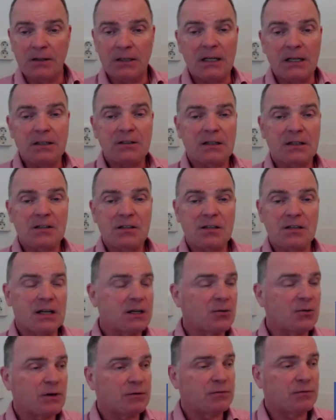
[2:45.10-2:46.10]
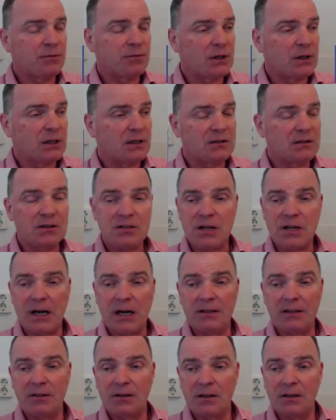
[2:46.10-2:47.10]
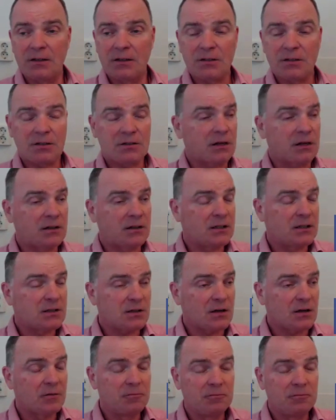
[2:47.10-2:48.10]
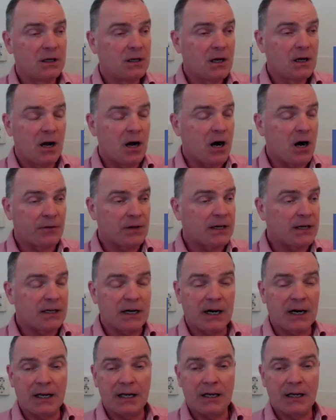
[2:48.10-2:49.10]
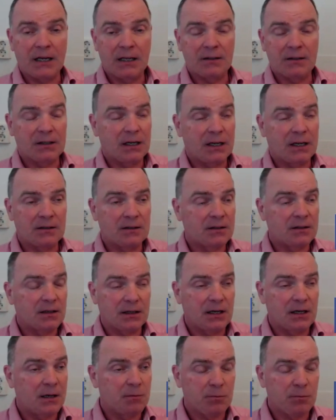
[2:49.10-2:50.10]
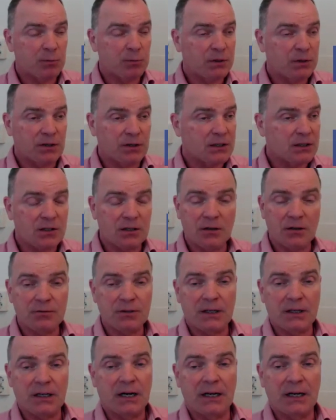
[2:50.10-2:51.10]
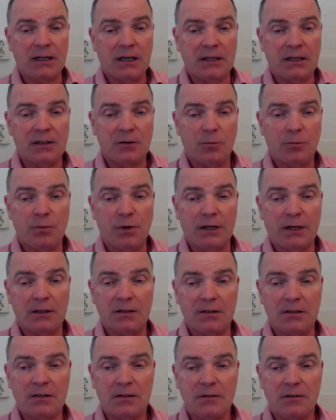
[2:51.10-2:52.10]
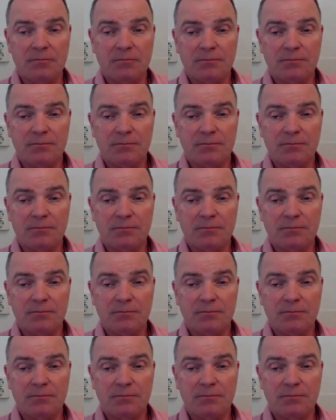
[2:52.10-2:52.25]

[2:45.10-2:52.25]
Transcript: need to consider if we design studies on AI in implementation of AI in clinical practice.